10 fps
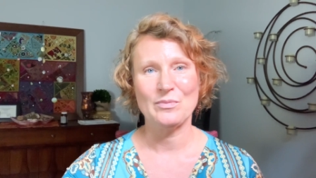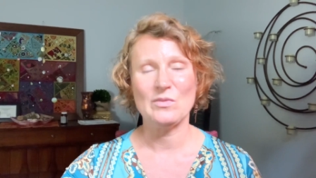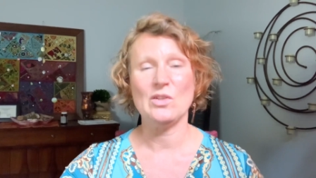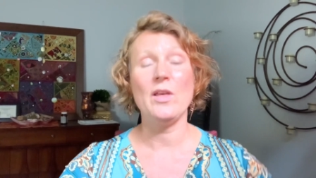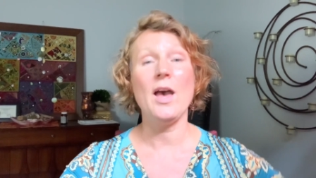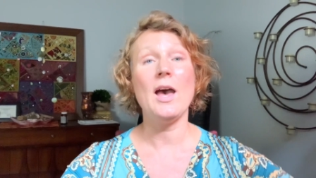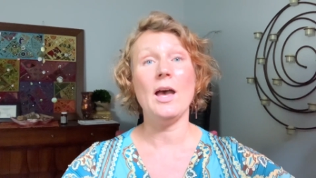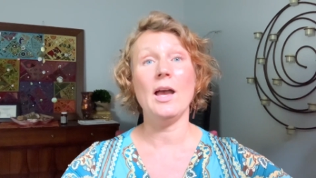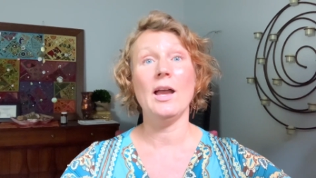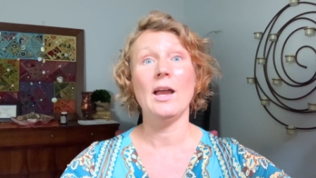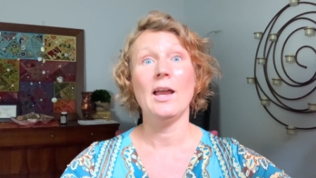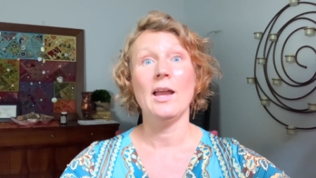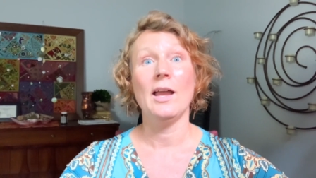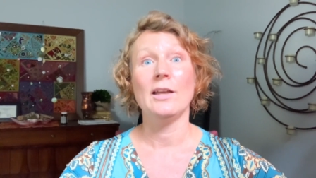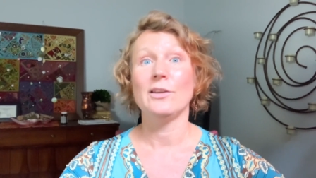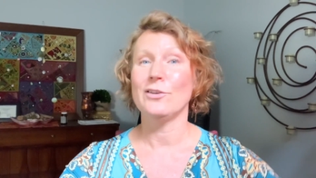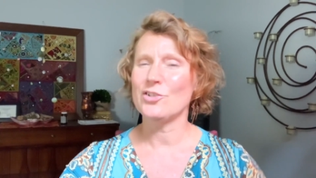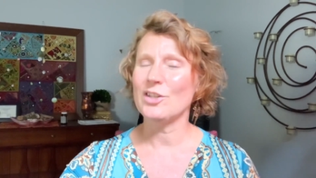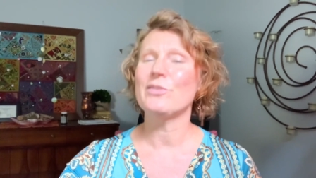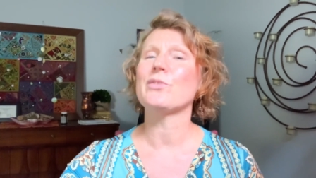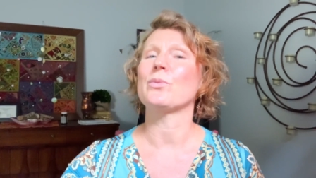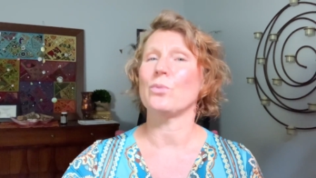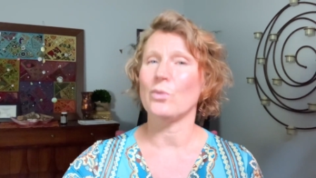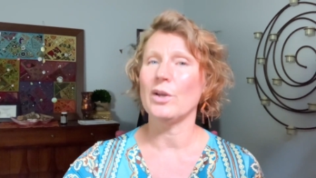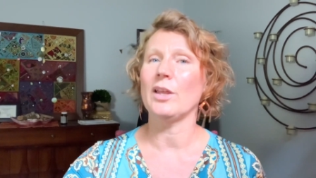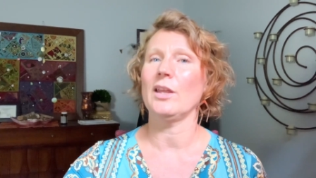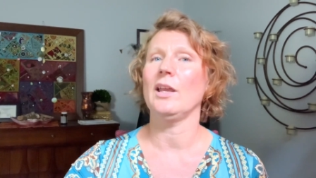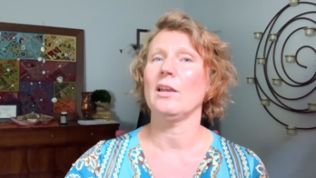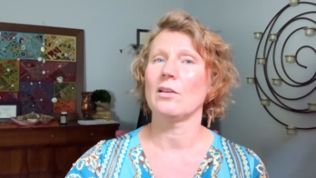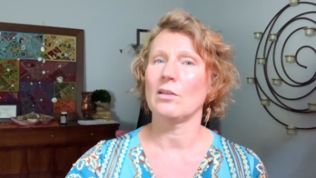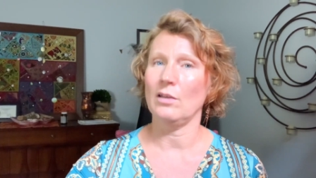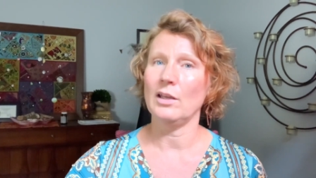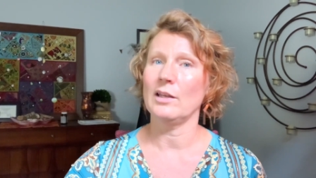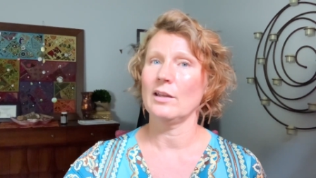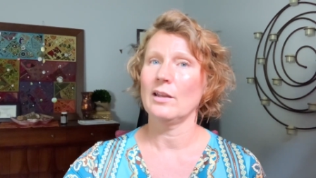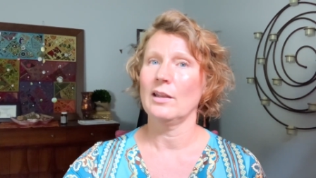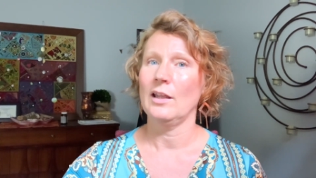so that usually feels really good.